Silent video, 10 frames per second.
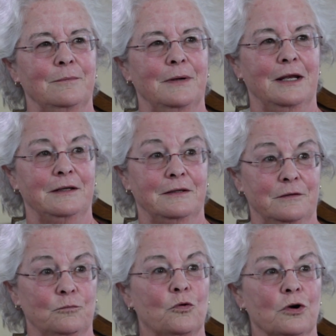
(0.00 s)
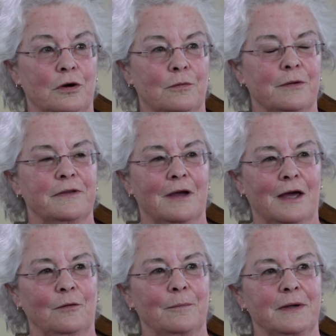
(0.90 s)
but I did work with
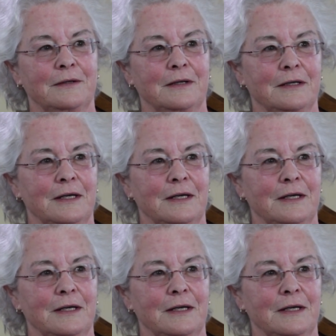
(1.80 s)
Donald Pitkin.